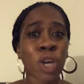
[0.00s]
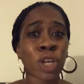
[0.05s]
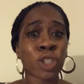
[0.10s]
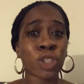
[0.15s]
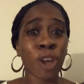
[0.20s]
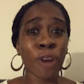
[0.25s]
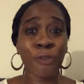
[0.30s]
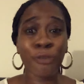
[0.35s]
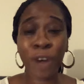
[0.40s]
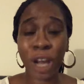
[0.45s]

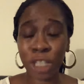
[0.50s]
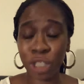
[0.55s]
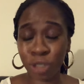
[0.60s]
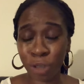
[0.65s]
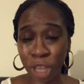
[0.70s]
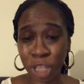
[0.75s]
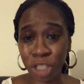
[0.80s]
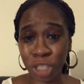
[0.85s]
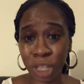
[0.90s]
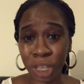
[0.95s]
your
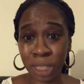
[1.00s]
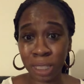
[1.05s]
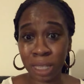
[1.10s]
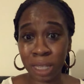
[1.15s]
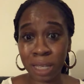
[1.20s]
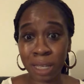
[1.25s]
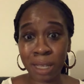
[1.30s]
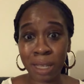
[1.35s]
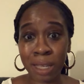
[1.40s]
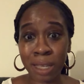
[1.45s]
frustration
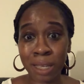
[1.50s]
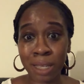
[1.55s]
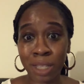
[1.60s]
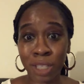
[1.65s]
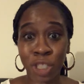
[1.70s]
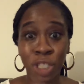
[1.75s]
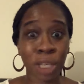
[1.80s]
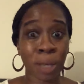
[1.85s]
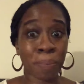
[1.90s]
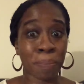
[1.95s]

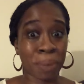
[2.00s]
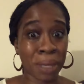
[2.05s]
should